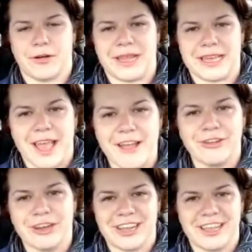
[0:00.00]
Like
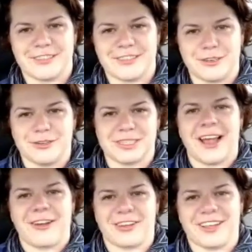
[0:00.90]
everything gets used
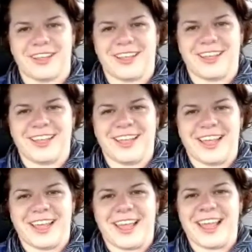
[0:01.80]
out.
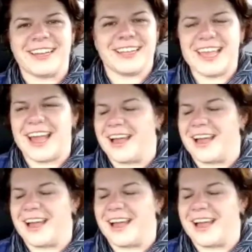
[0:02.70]
And yeah,